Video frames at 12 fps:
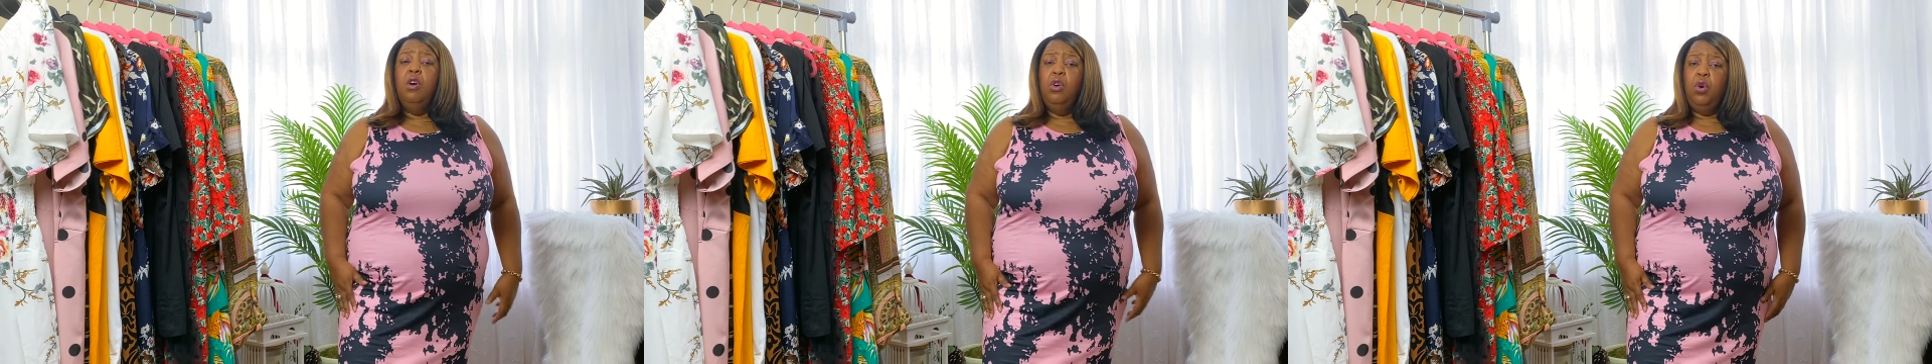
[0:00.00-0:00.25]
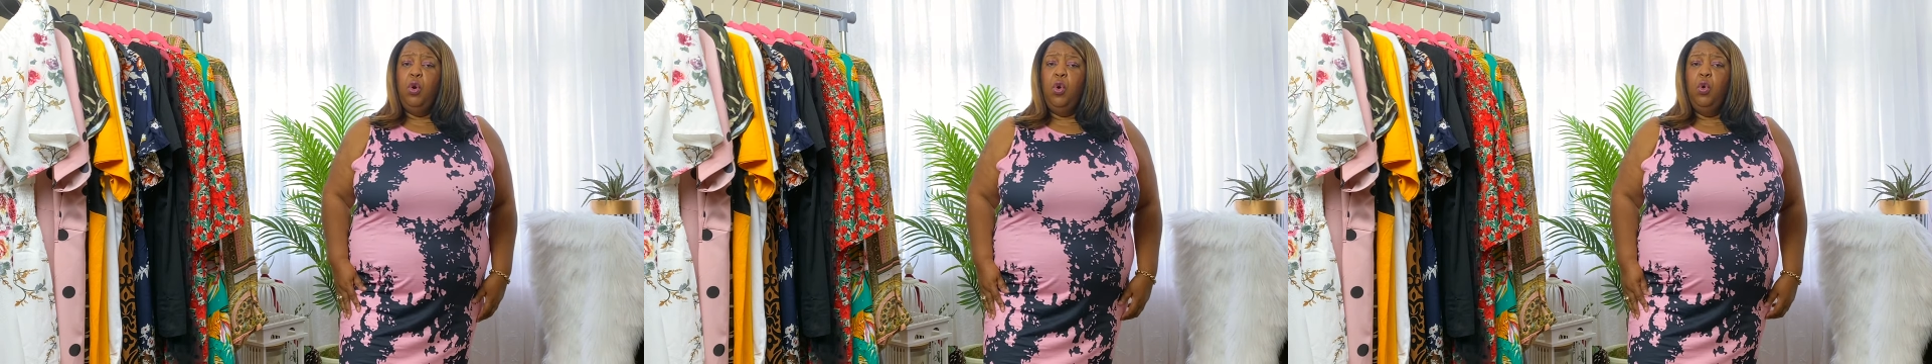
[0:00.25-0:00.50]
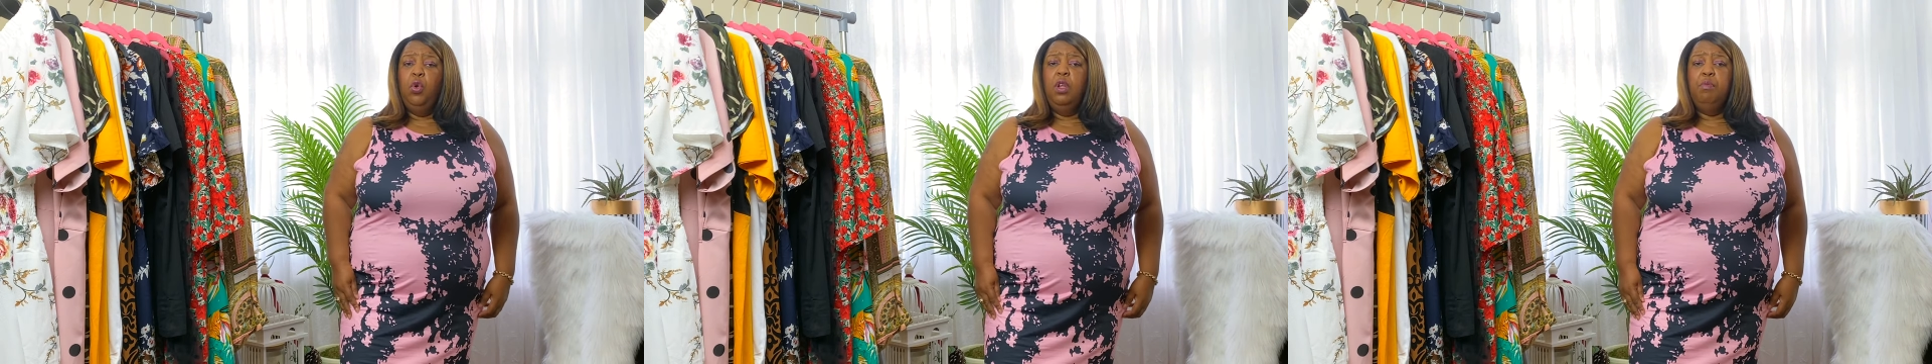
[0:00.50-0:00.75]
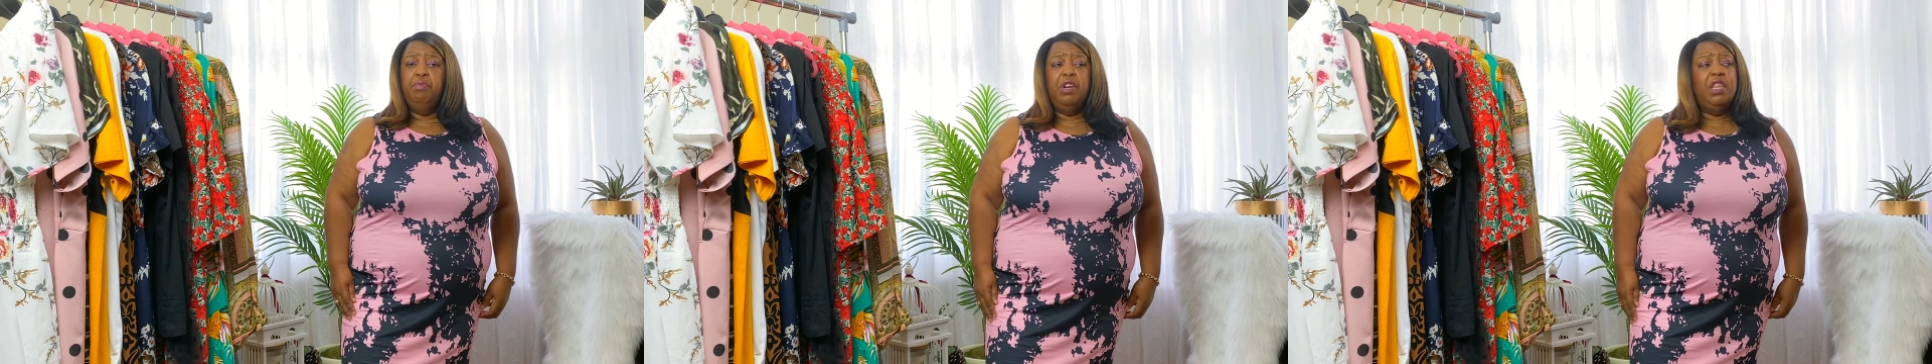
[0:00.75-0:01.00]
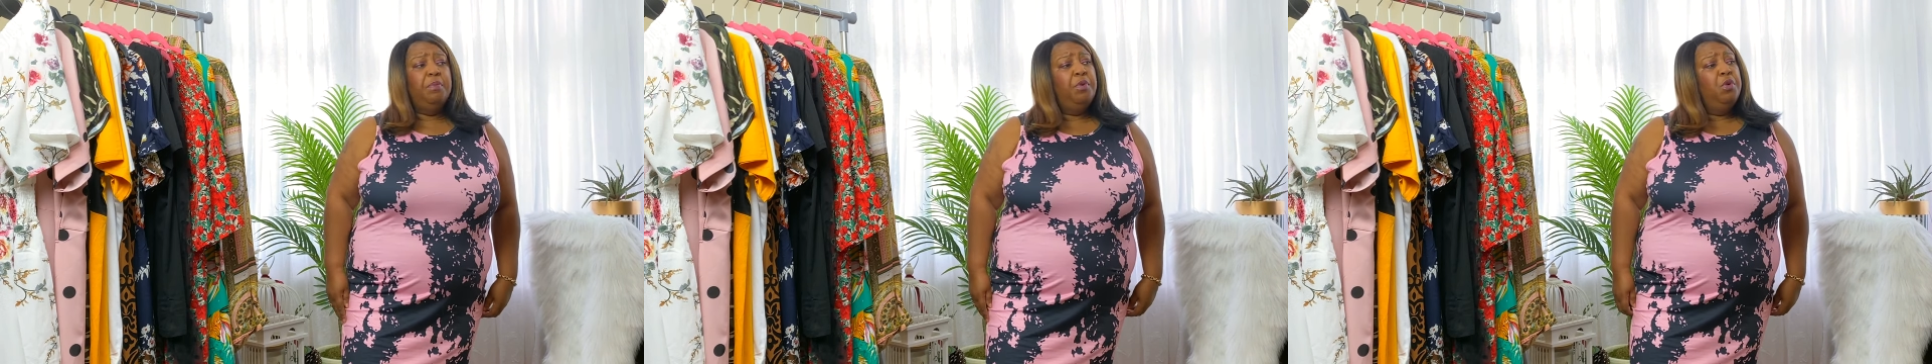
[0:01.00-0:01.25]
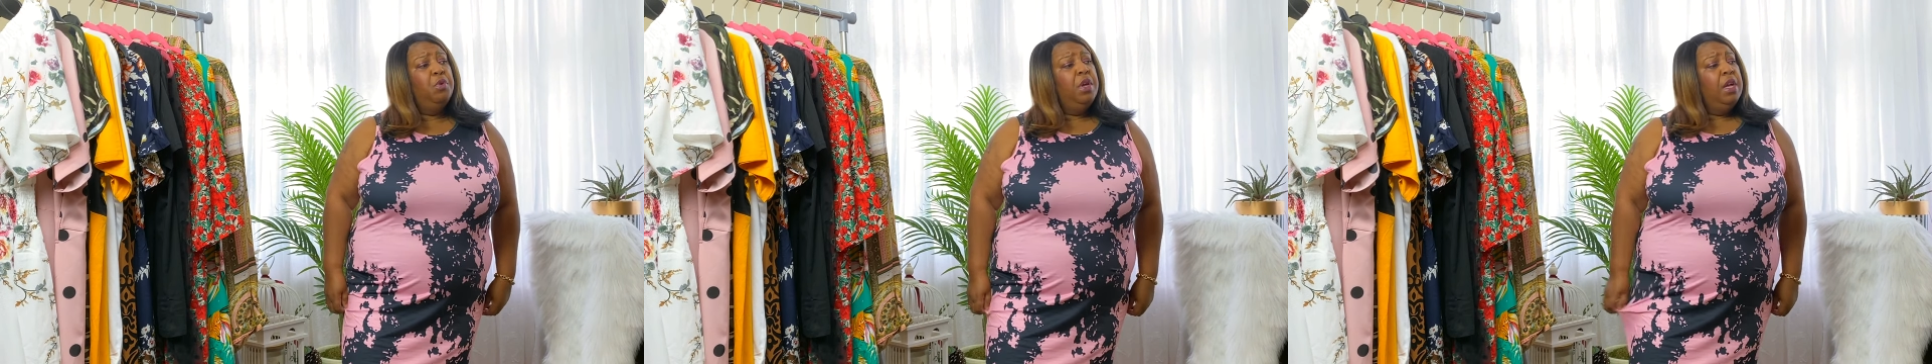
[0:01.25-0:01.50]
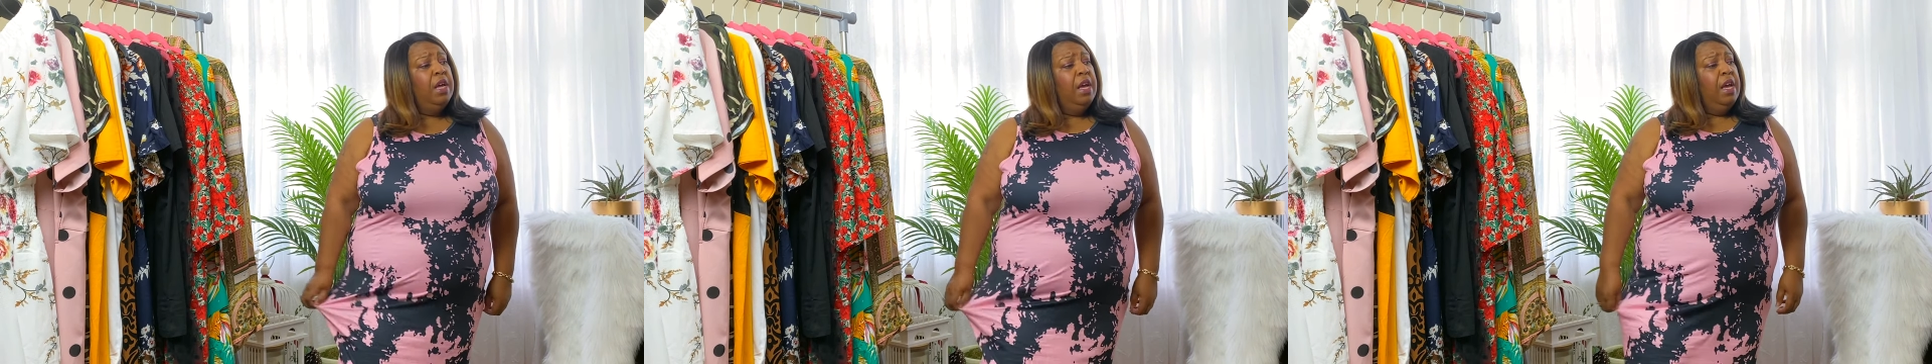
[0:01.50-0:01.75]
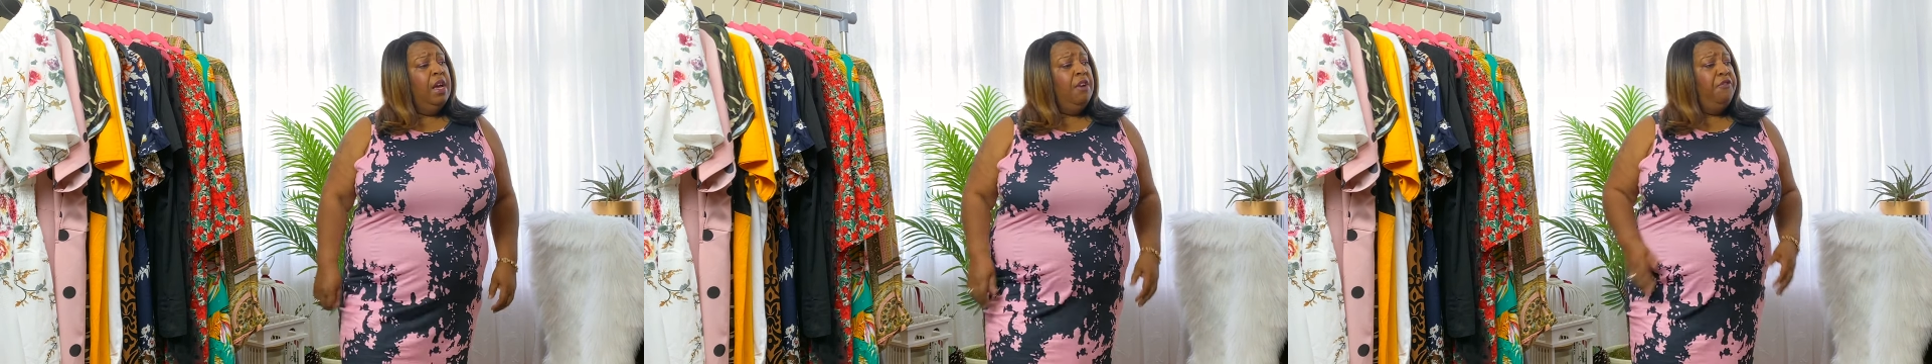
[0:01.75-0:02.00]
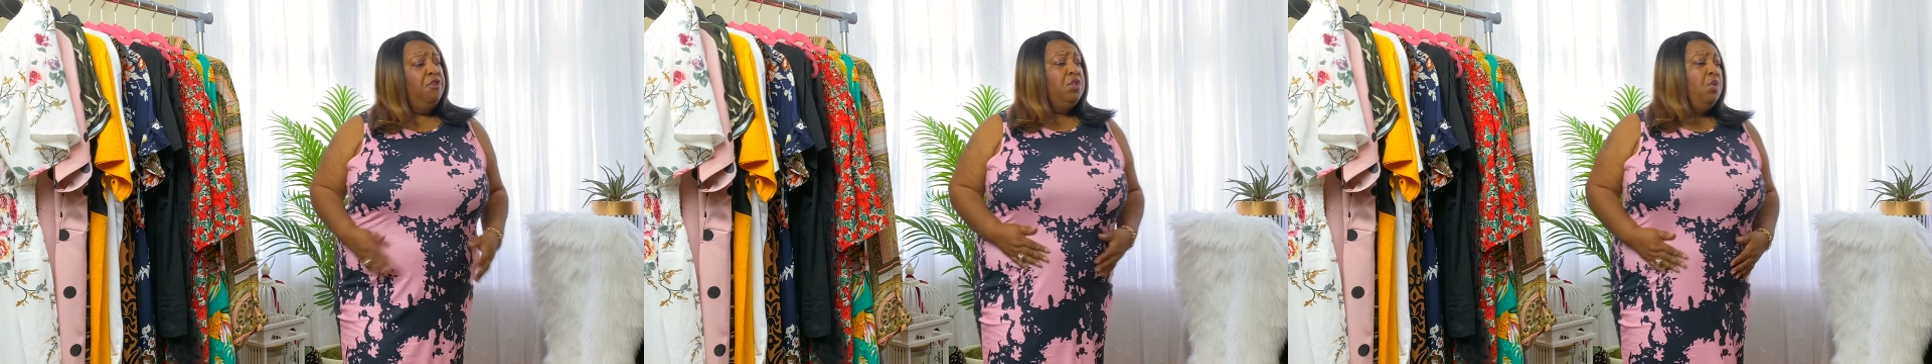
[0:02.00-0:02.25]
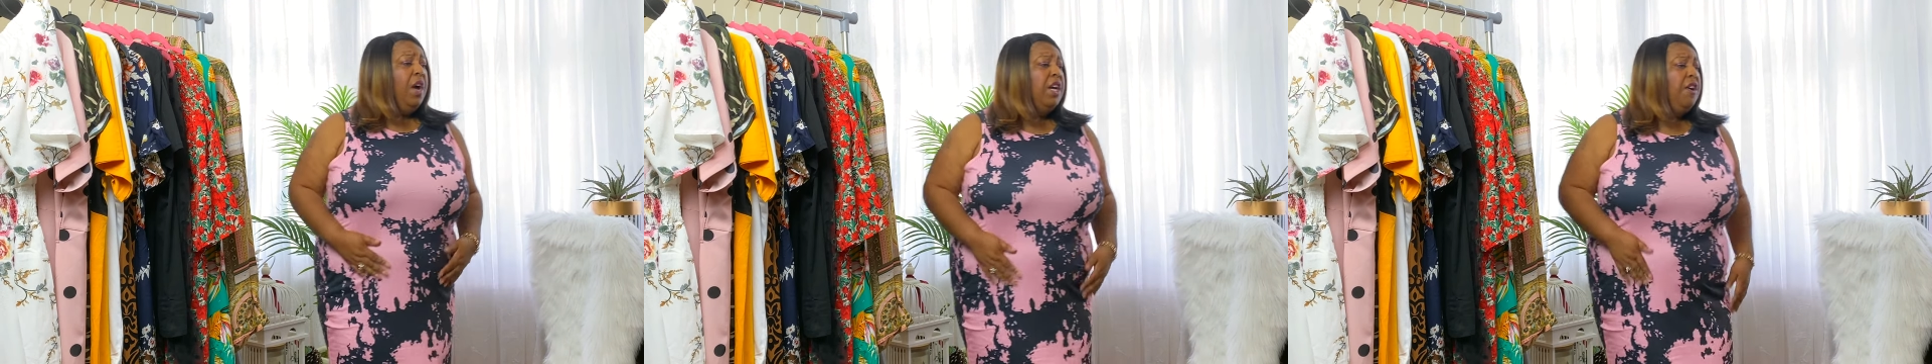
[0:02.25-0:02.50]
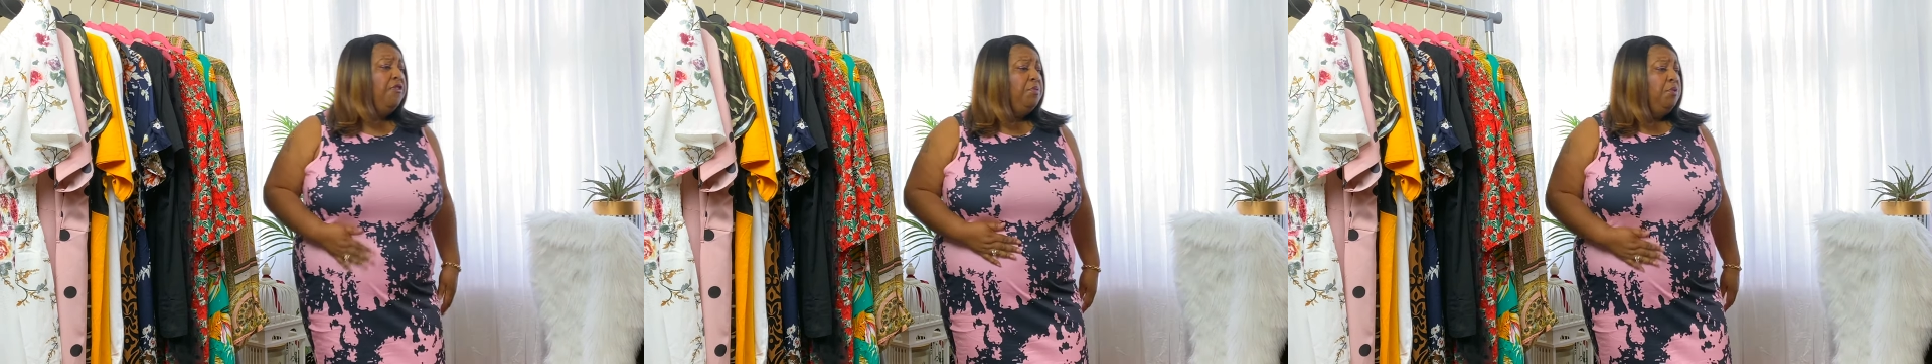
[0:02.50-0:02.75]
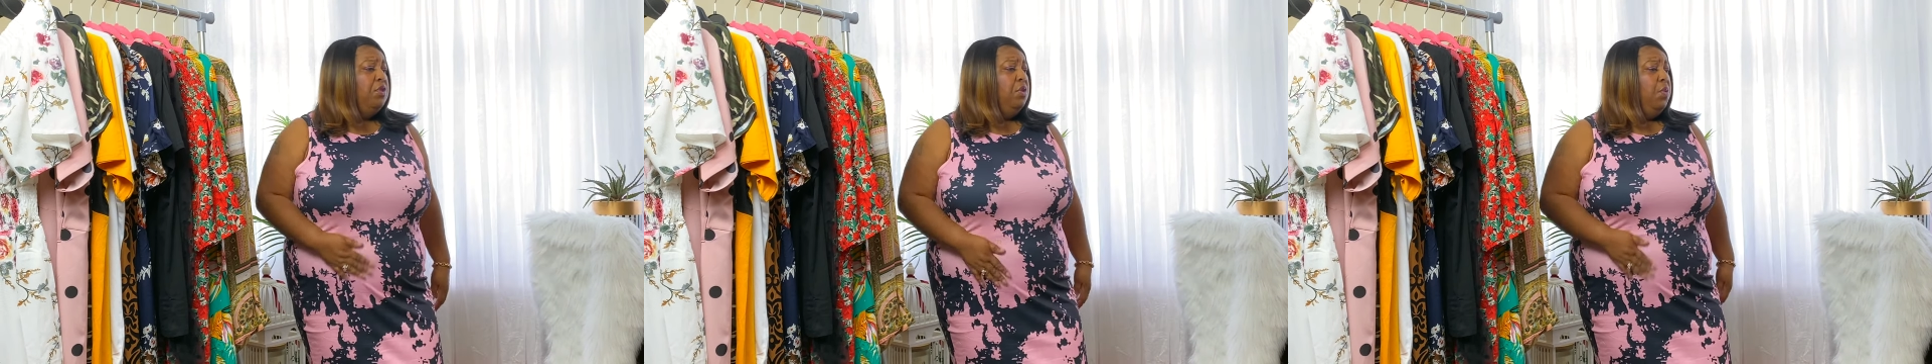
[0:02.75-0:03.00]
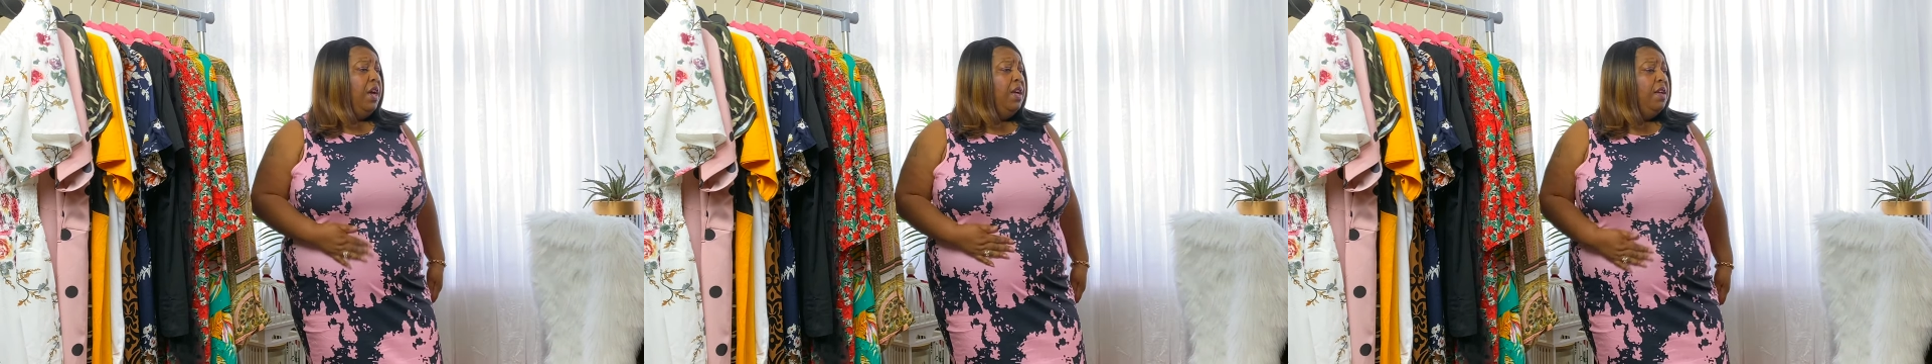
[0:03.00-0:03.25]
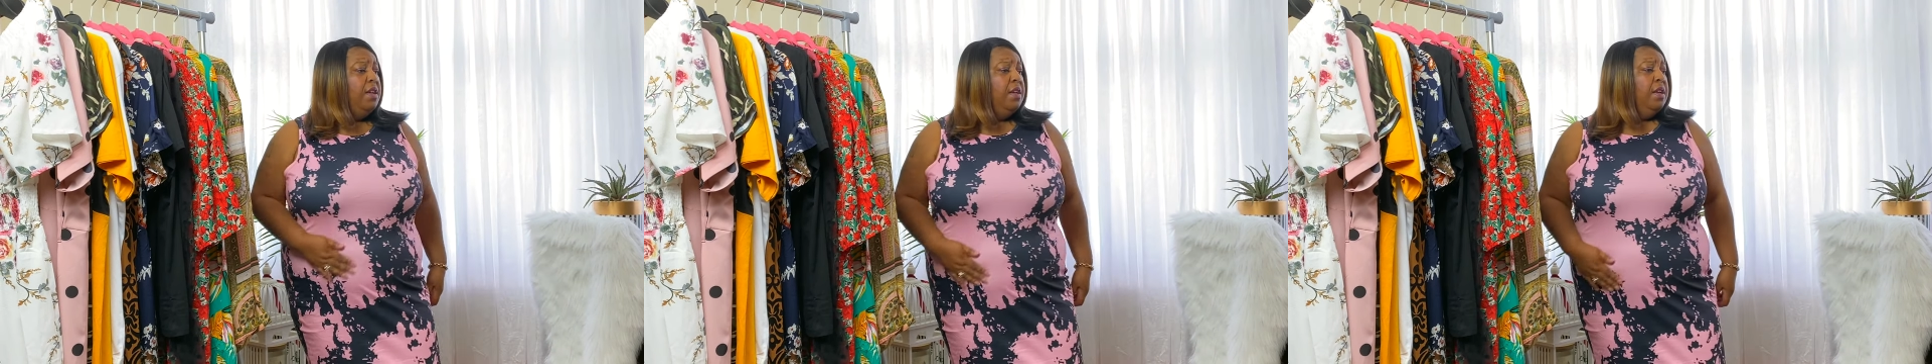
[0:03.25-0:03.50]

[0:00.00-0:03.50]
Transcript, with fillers: cool, breathable. It feels quite comfortable to wear.